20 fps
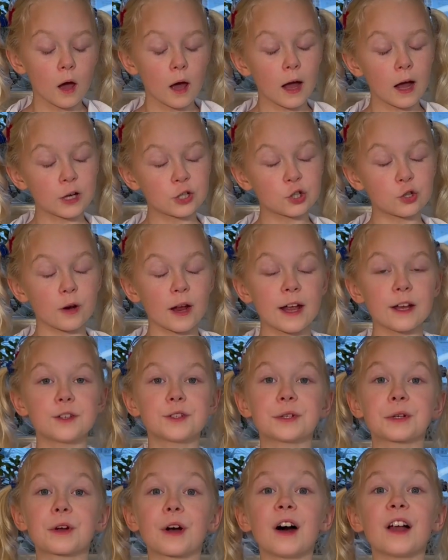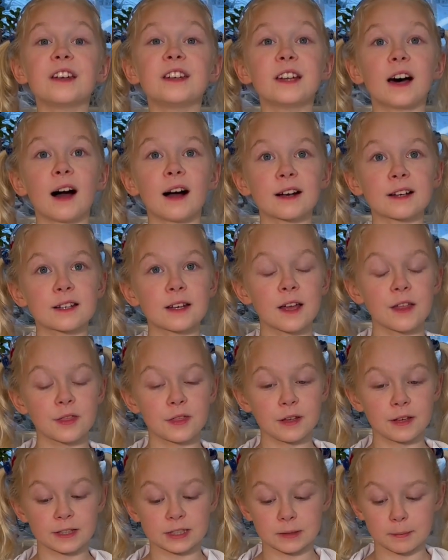a tray to conduct
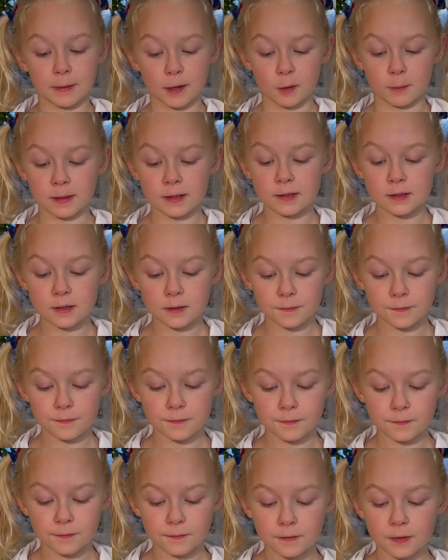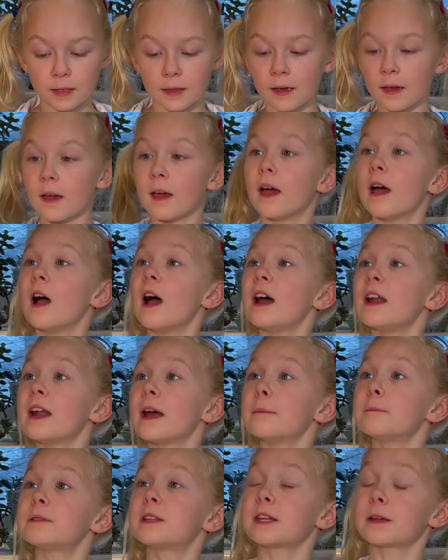the experiment, an
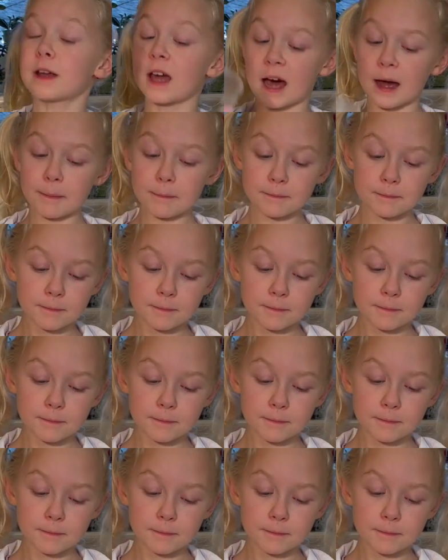empty cup,